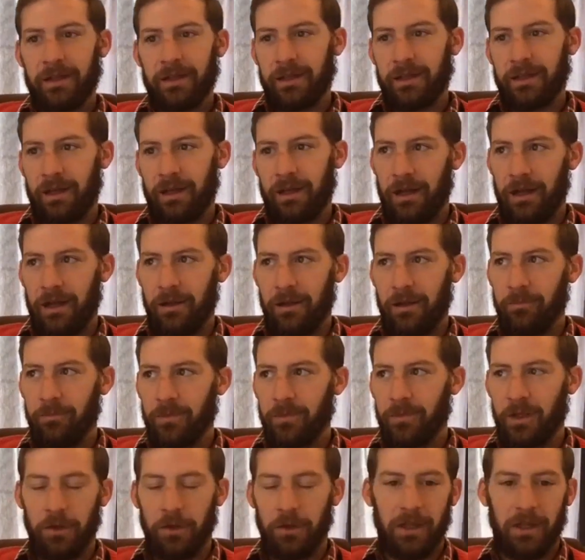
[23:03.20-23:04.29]

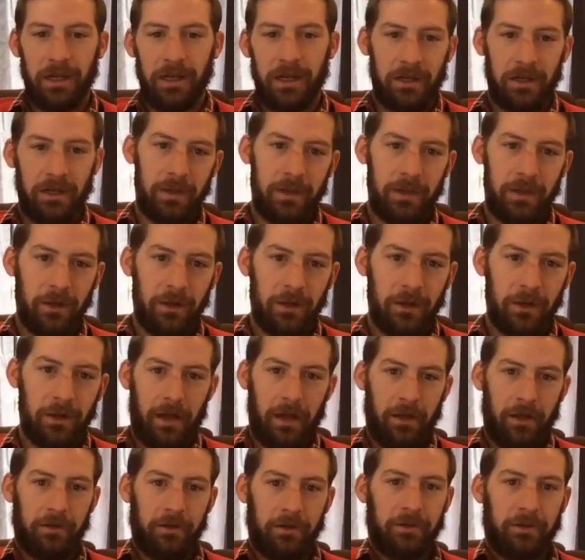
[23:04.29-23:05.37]
Getting to be
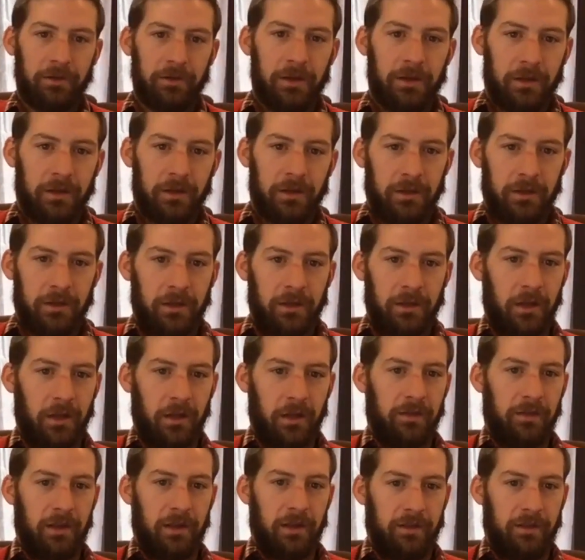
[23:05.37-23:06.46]
around
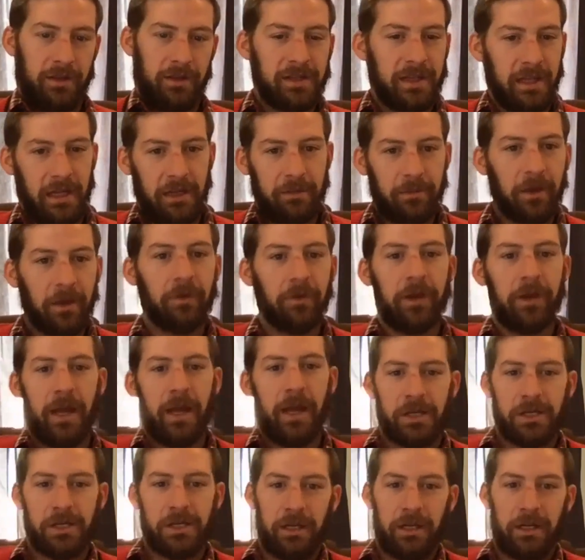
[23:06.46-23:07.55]
the team at
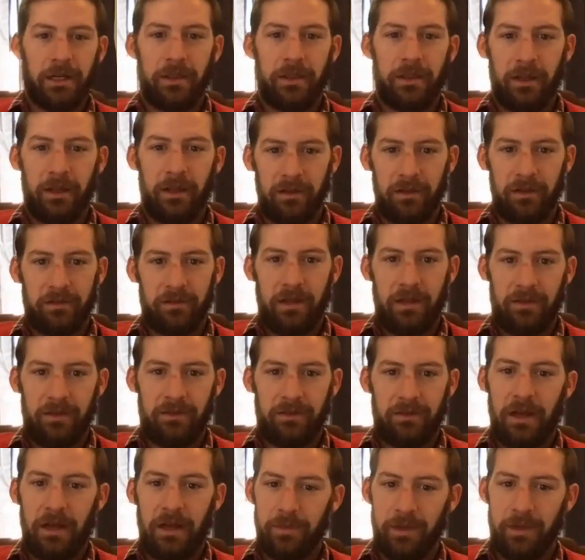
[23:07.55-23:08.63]
Reaction, I think has
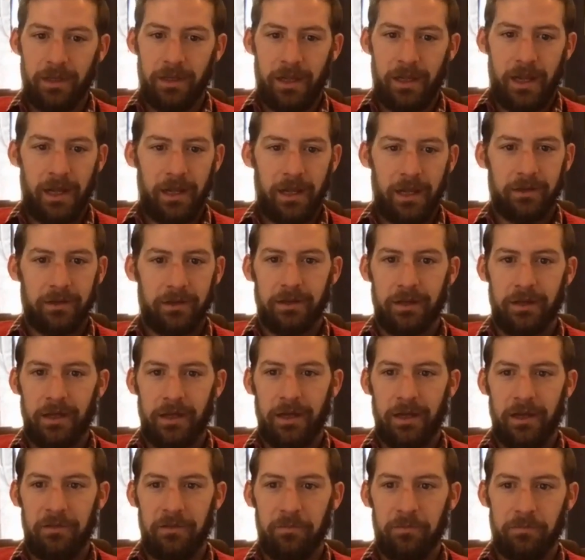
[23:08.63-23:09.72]
taught me a lot.
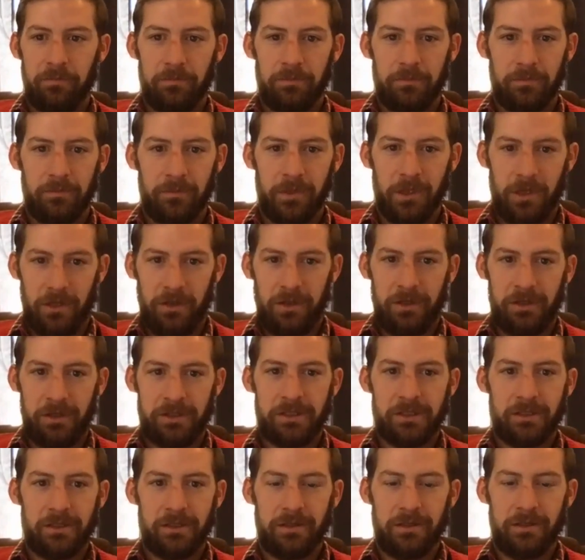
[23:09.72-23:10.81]

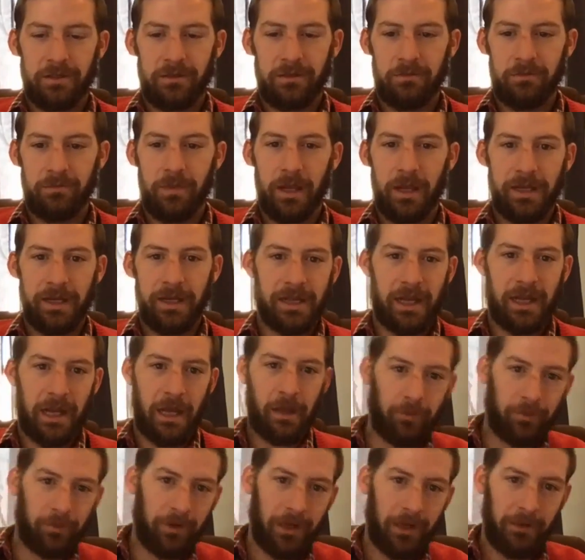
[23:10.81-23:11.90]
There's many
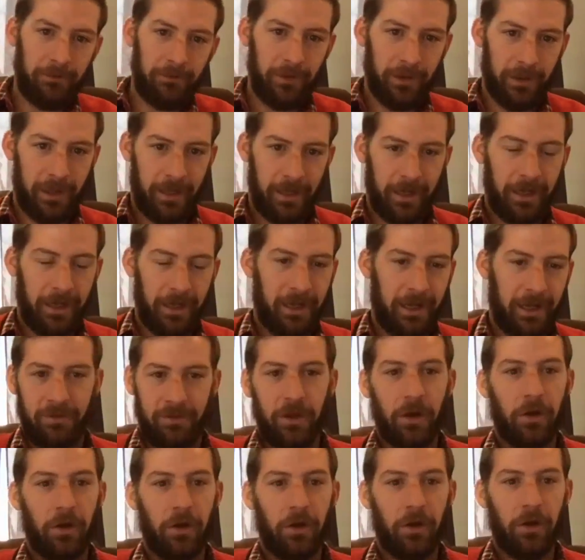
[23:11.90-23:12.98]
times when I feel like I have
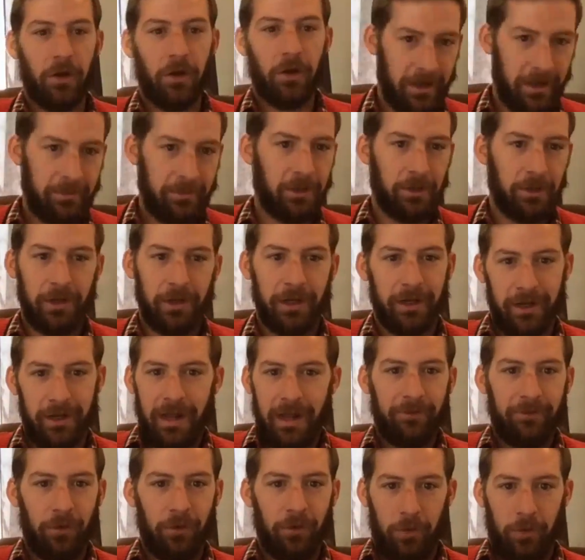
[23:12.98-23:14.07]
no idea what I'm doing and
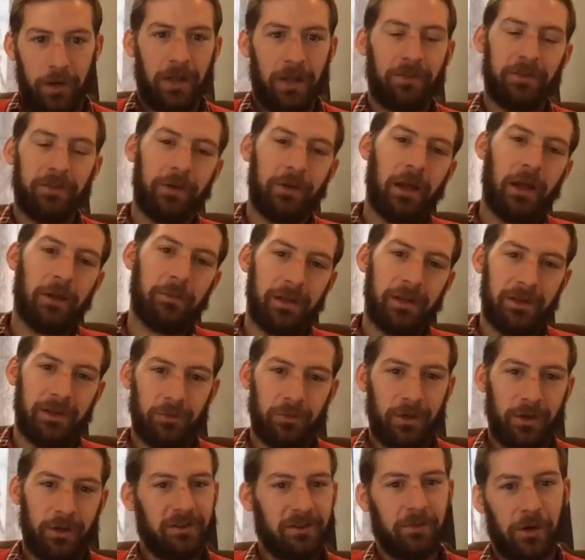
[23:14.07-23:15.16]
everyone else around me is
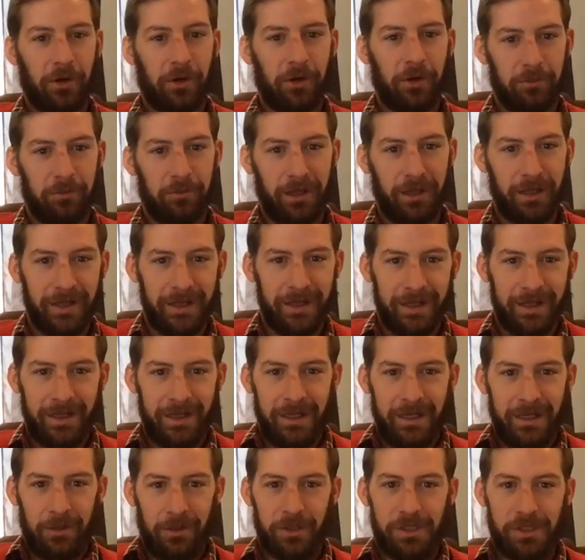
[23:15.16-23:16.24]
way smarter than me,
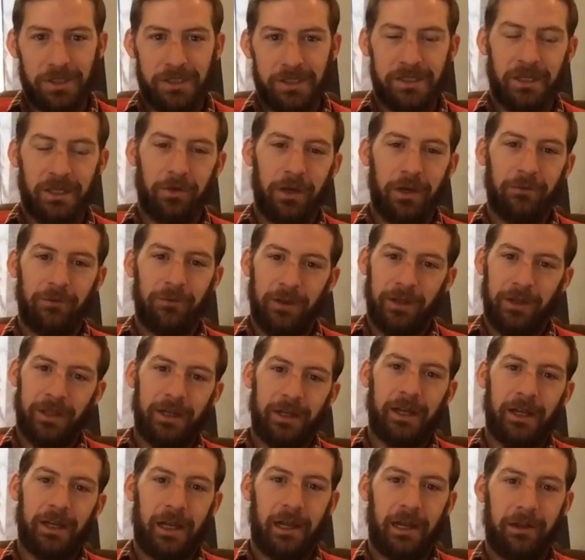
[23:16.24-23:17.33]
which is a great feeling
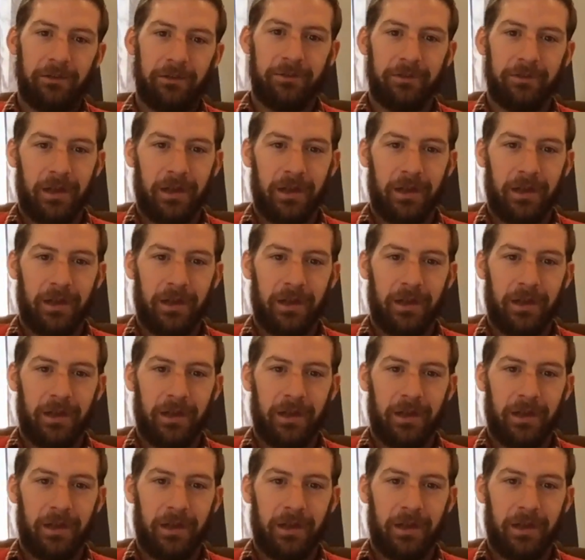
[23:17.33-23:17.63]
to have.